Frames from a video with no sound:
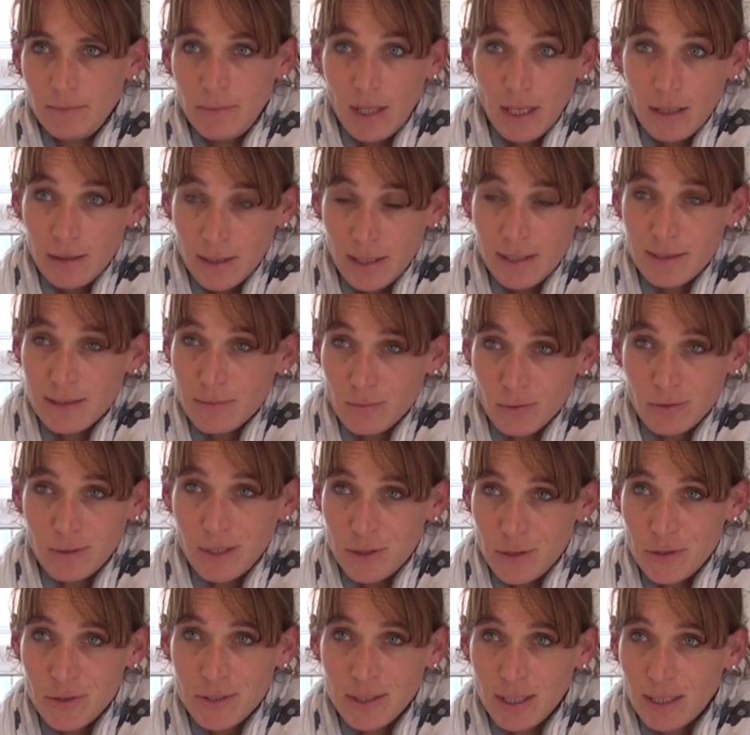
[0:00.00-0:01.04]
and that's what they're
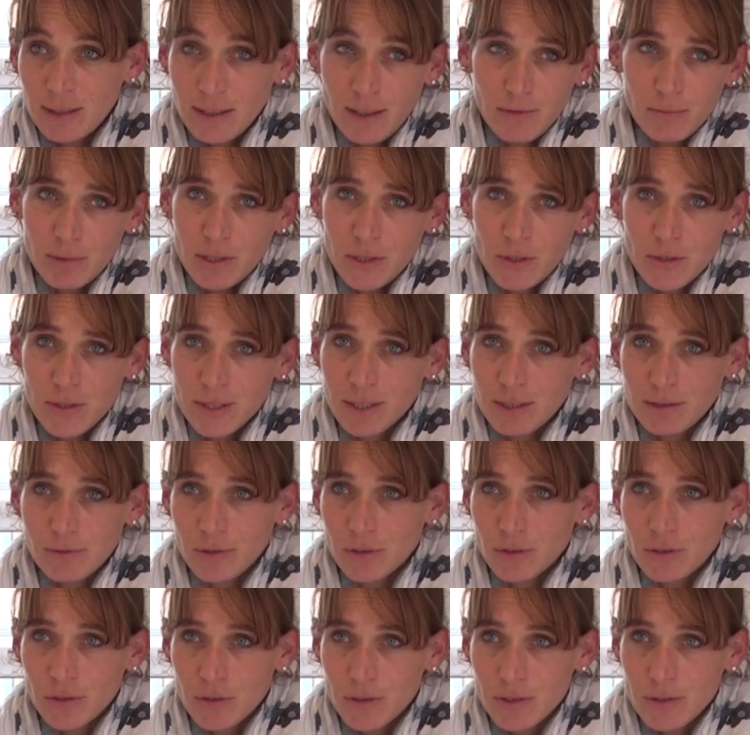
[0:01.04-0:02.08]
using, and they've been using it for
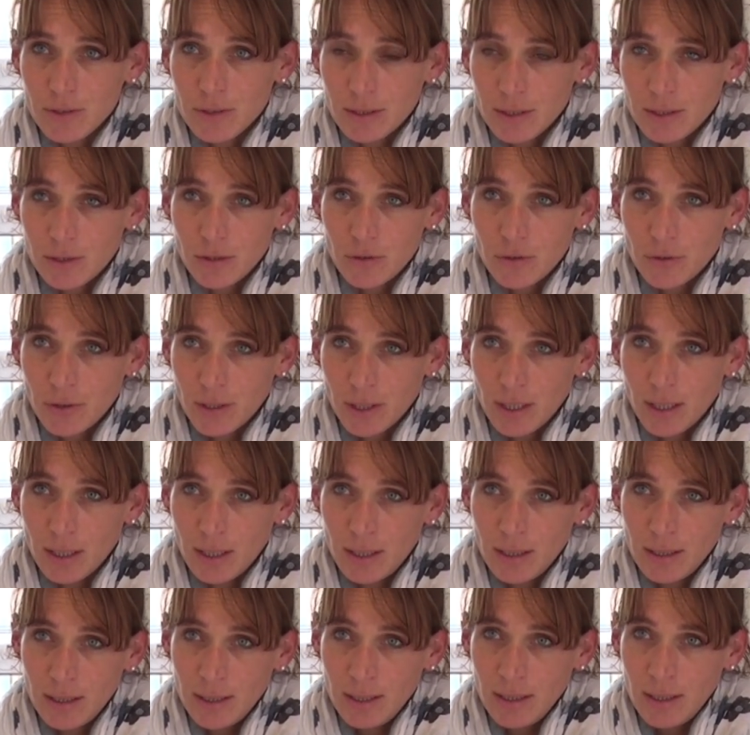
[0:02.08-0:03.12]
years in the UK.
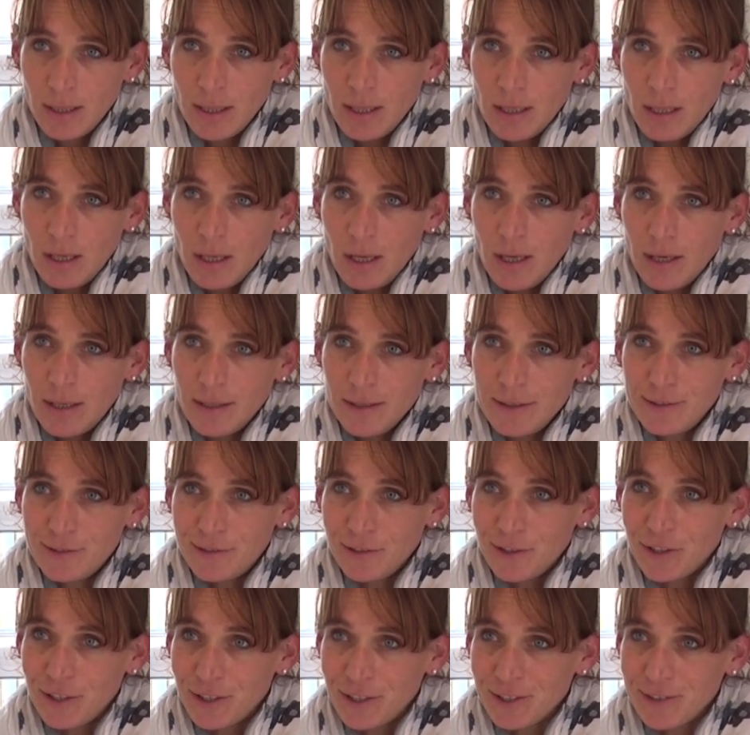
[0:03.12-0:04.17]

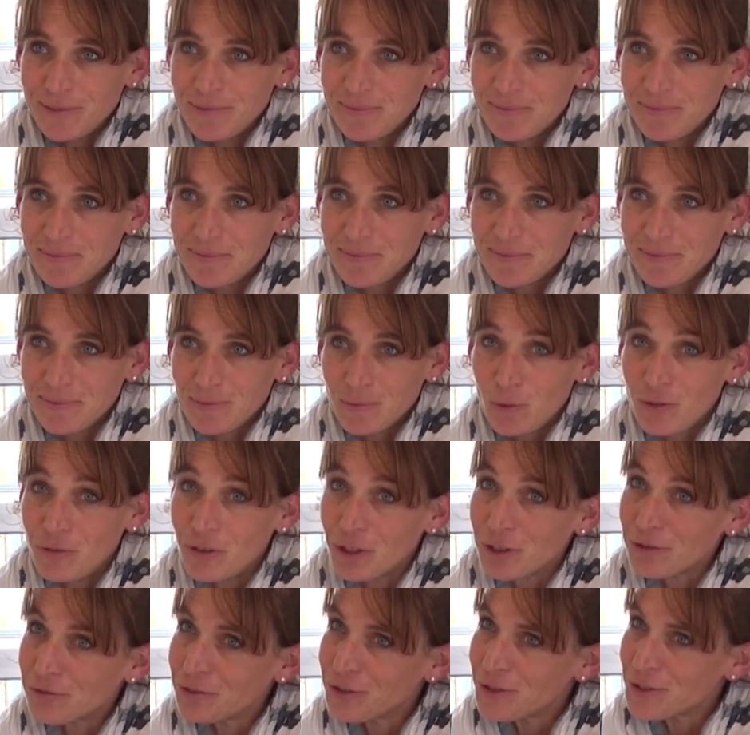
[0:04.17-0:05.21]
So we've
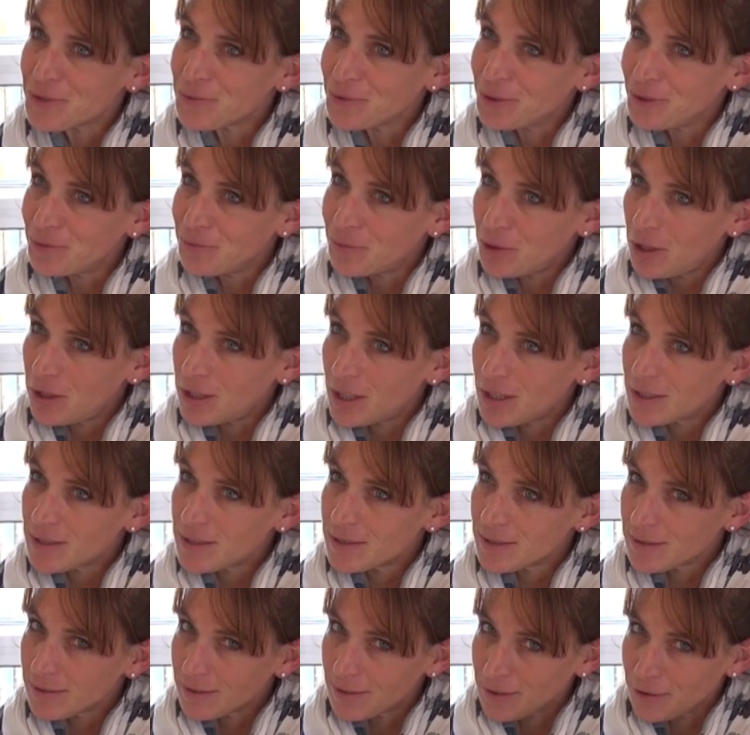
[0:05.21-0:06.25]
got a first world product
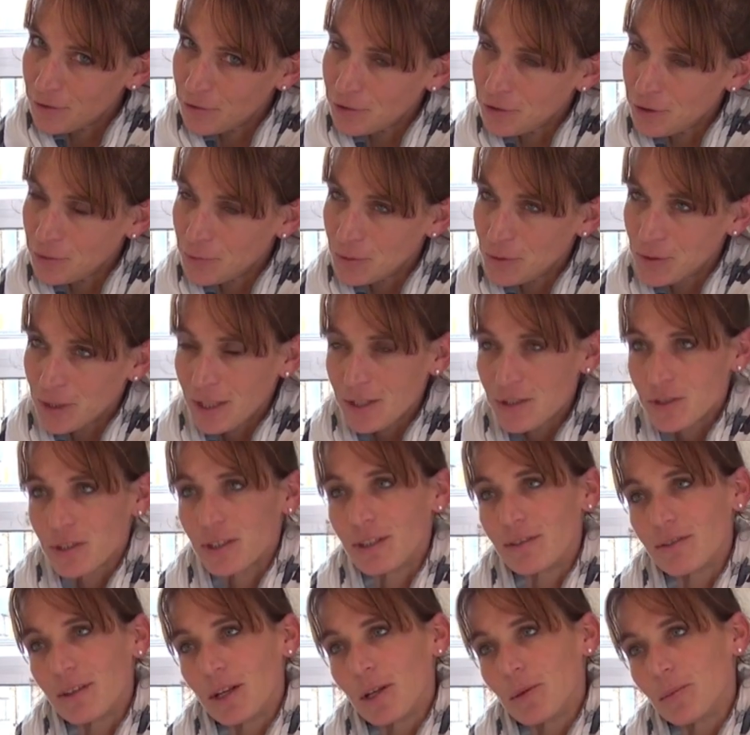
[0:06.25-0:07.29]
in a third world country
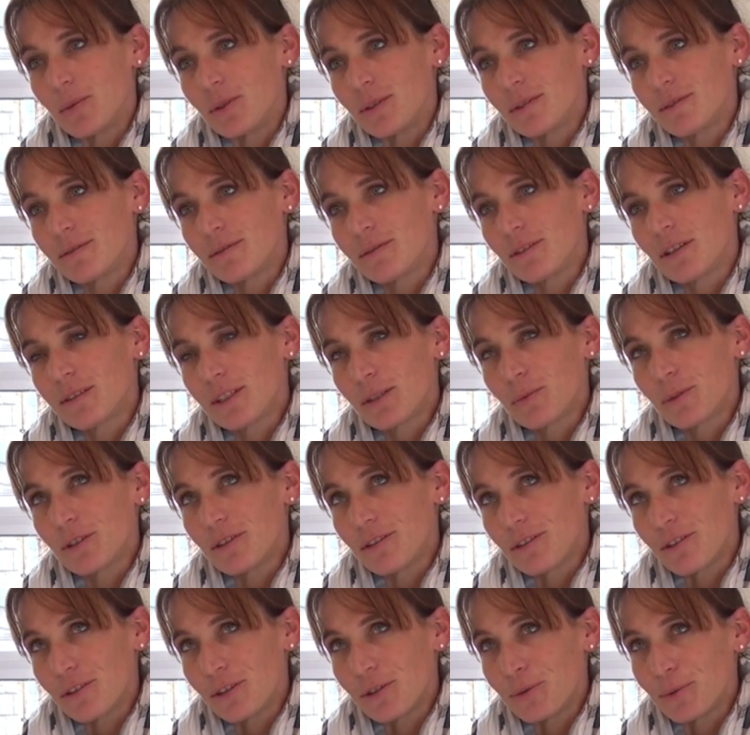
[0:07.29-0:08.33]
available. Not that we're
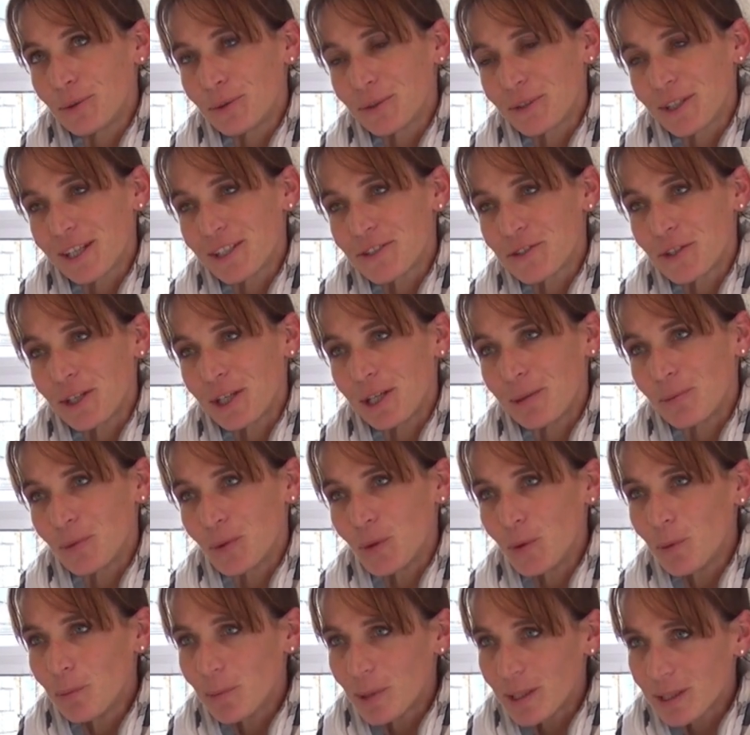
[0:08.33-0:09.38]
a third world country
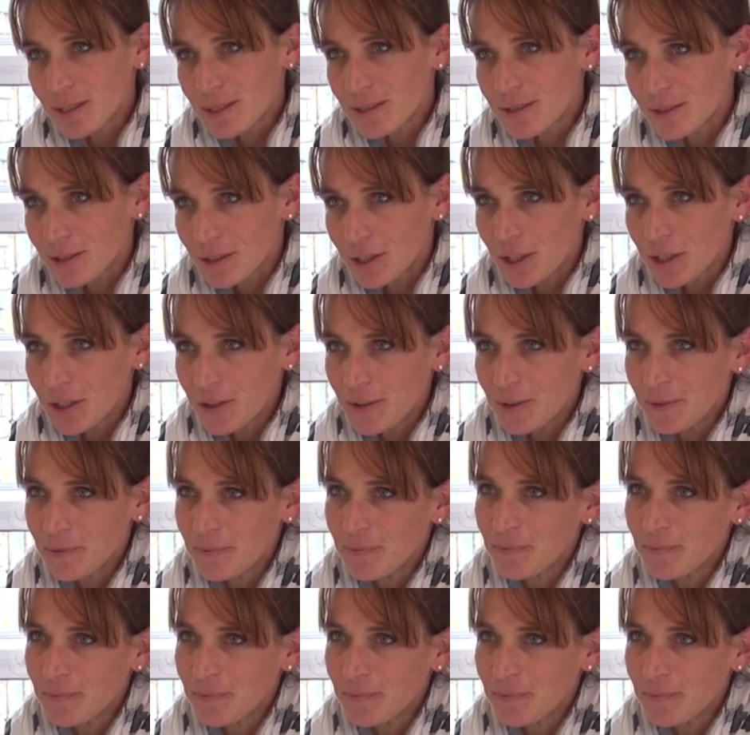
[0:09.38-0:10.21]
anymore, but you know,